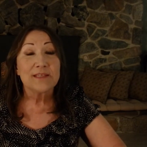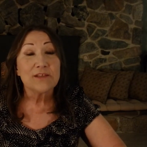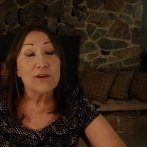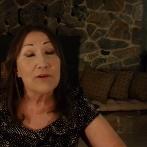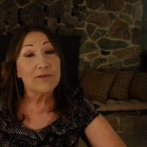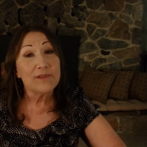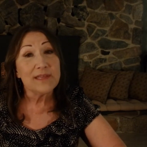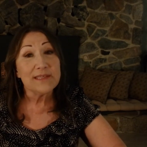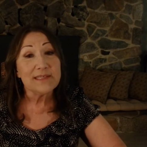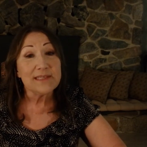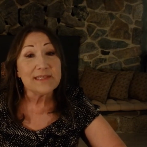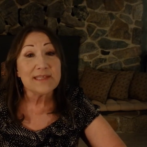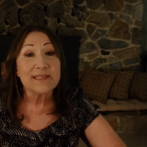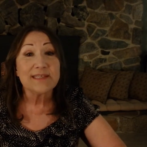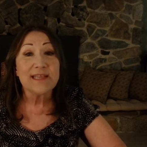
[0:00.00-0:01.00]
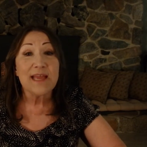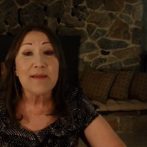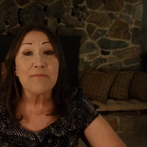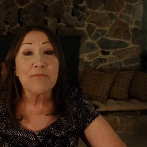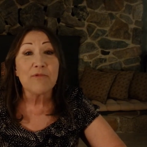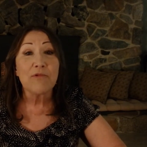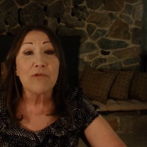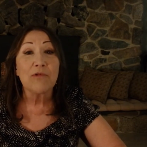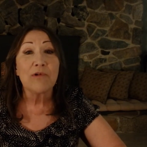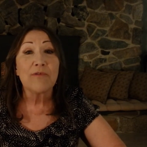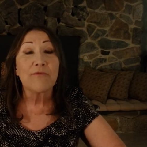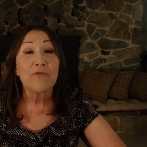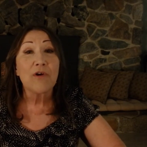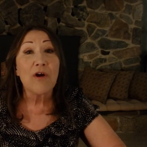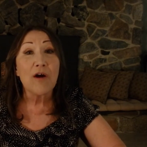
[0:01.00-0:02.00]
So this is the same
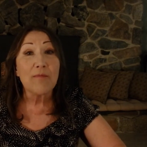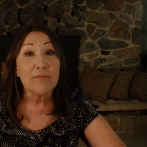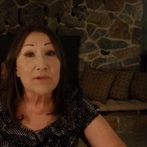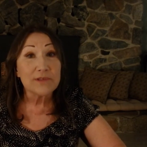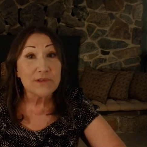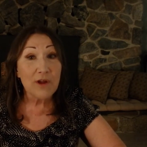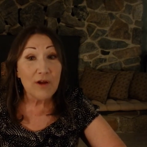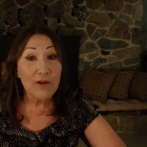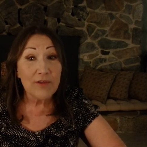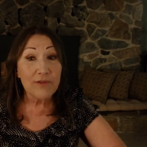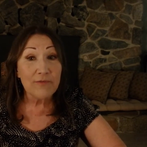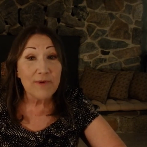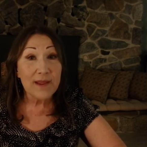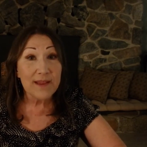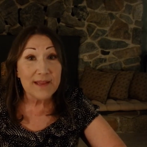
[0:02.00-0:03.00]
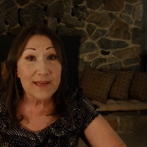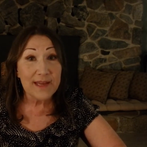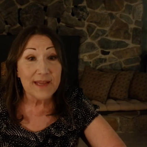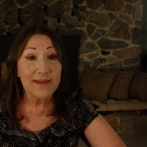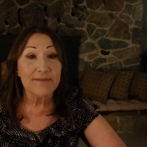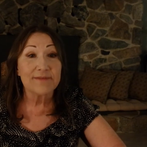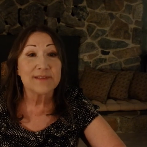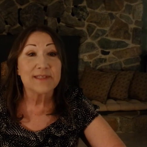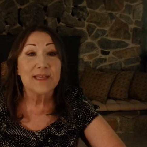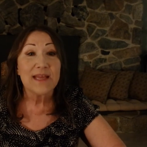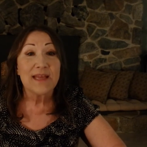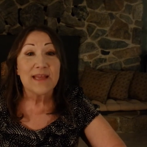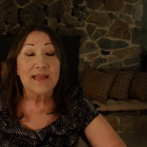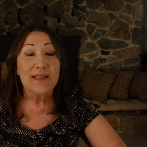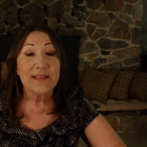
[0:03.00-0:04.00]
rule for almost all the relatives.
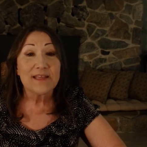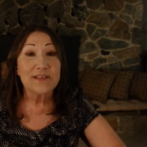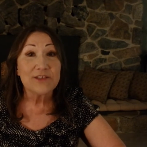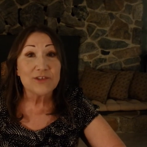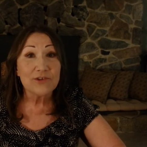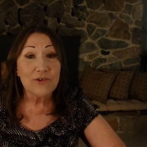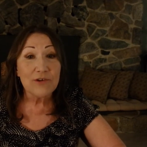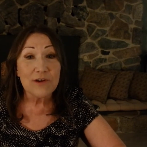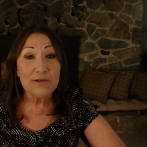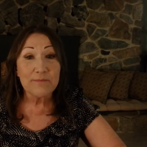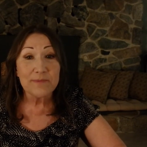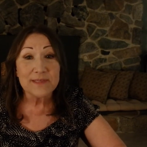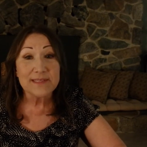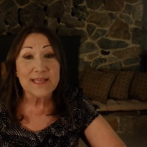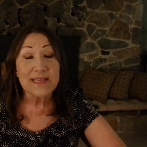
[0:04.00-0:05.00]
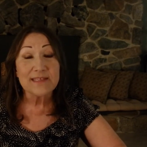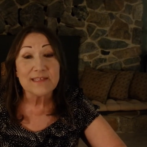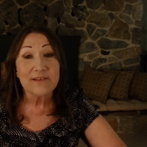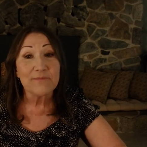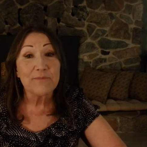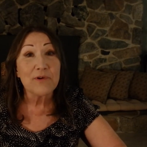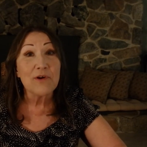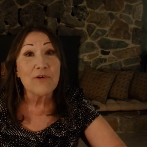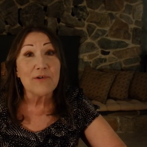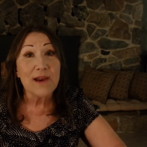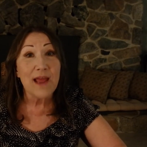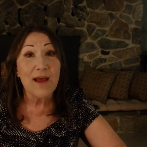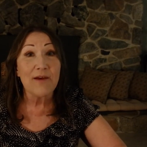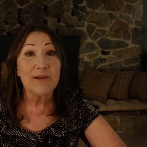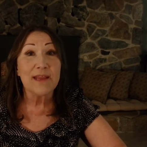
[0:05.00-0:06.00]
This shortened possessive
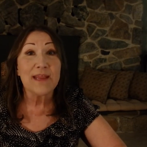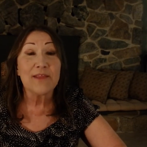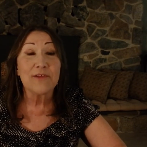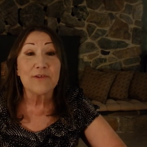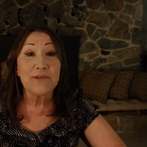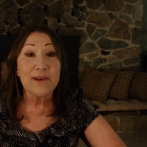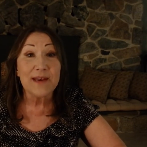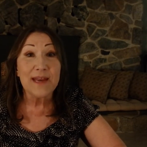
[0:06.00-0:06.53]
pronoun, either